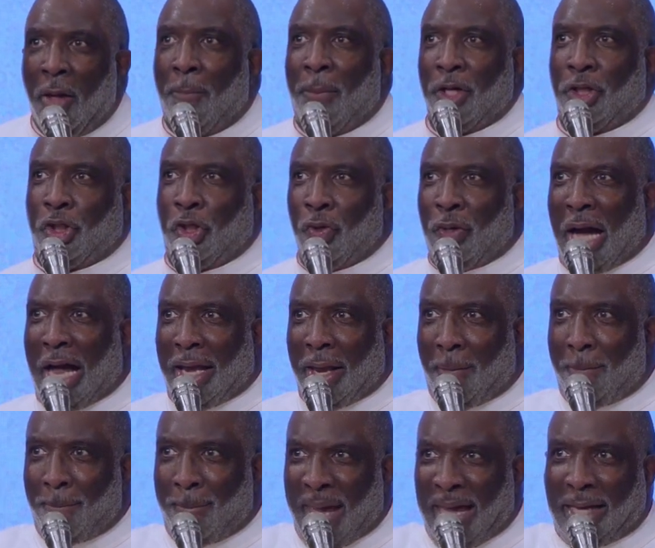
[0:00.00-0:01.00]
But you got to
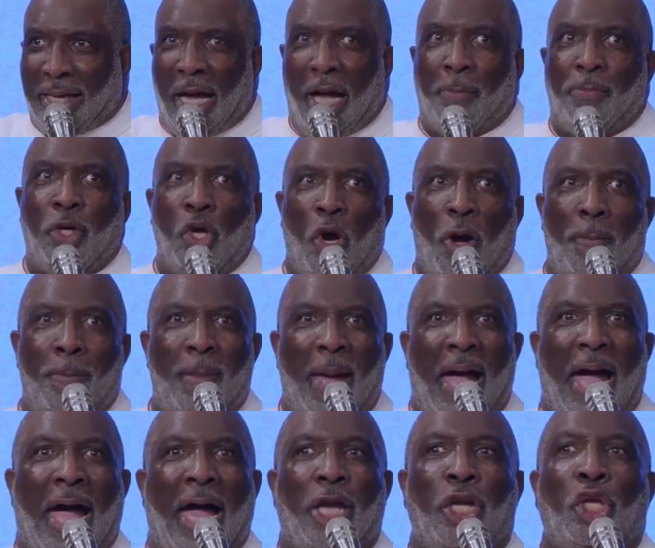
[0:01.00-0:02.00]
make up your
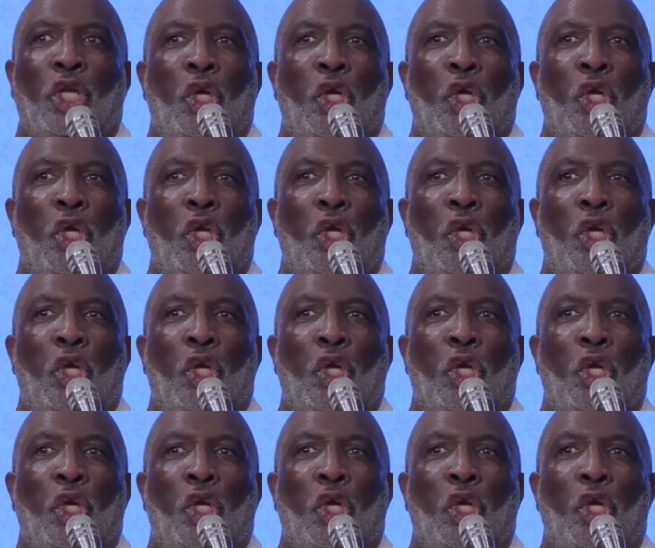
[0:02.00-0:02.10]
mind,